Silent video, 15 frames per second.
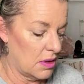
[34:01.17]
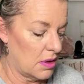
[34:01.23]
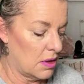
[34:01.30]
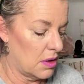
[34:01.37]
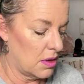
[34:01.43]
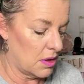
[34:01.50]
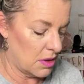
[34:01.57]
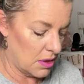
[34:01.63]

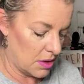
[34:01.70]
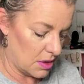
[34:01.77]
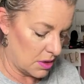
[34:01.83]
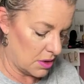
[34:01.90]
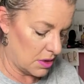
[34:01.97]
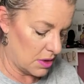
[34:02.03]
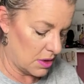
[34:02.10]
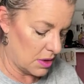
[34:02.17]

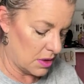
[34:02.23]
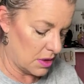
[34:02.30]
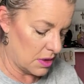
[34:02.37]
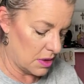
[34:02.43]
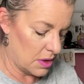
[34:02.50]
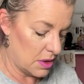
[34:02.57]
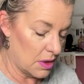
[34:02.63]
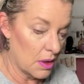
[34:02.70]

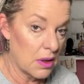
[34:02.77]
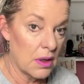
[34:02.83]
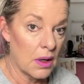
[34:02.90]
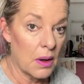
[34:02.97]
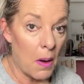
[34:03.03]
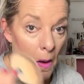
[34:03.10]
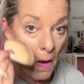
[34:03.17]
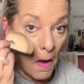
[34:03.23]

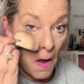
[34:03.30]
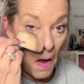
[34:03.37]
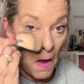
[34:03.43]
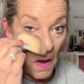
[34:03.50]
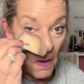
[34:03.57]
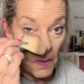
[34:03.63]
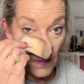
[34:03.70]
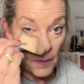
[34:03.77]

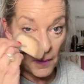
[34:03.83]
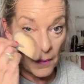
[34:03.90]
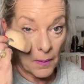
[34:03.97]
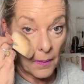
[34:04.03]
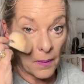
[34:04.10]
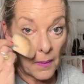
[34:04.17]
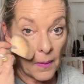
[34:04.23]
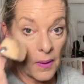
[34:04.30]

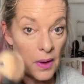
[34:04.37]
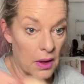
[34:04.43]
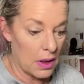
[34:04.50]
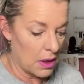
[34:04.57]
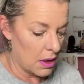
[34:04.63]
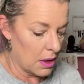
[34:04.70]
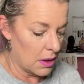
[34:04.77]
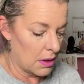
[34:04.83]

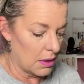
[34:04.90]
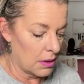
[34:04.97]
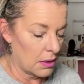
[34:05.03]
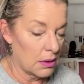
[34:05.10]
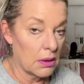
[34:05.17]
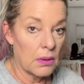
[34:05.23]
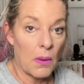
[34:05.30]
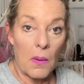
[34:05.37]

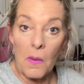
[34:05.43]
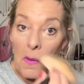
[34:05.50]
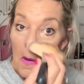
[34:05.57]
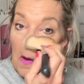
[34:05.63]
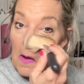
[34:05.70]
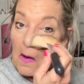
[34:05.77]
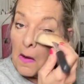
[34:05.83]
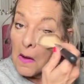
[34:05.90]

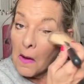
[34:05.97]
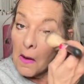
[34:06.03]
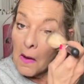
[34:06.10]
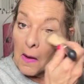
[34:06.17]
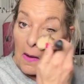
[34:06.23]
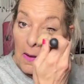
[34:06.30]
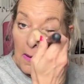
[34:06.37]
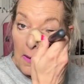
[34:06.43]

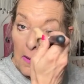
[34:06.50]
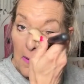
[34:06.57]
Nobody speaks.